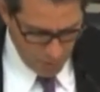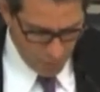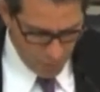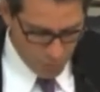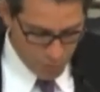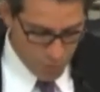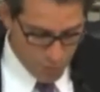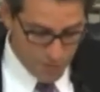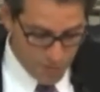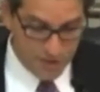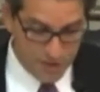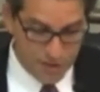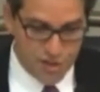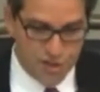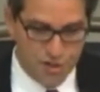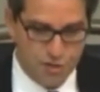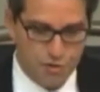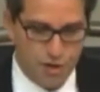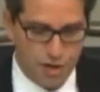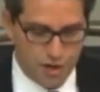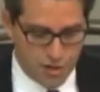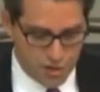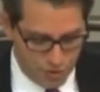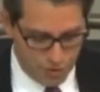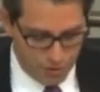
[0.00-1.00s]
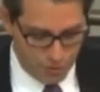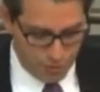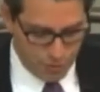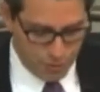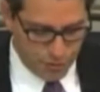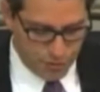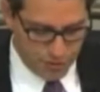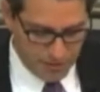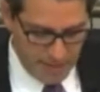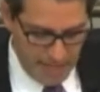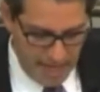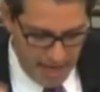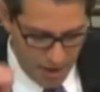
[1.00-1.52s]
Removing the structure
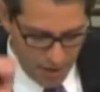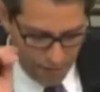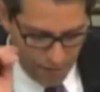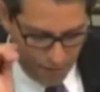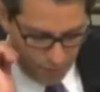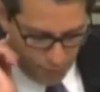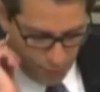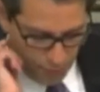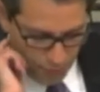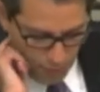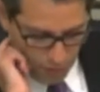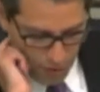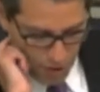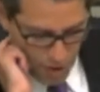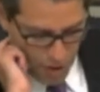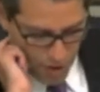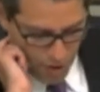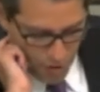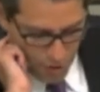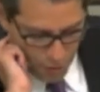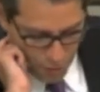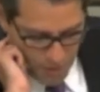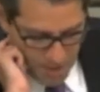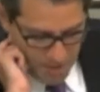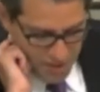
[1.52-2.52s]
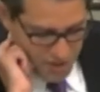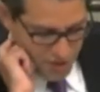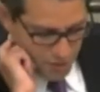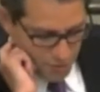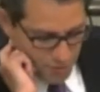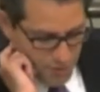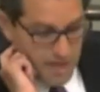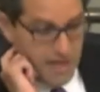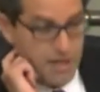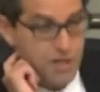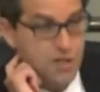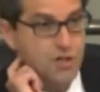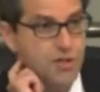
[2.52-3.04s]
will allow for the
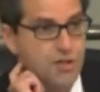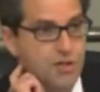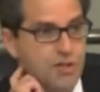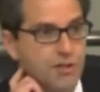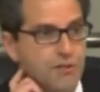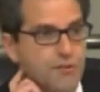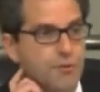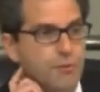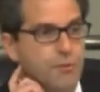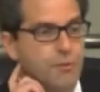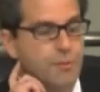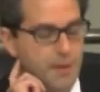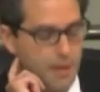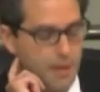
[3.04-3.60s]
restoration of the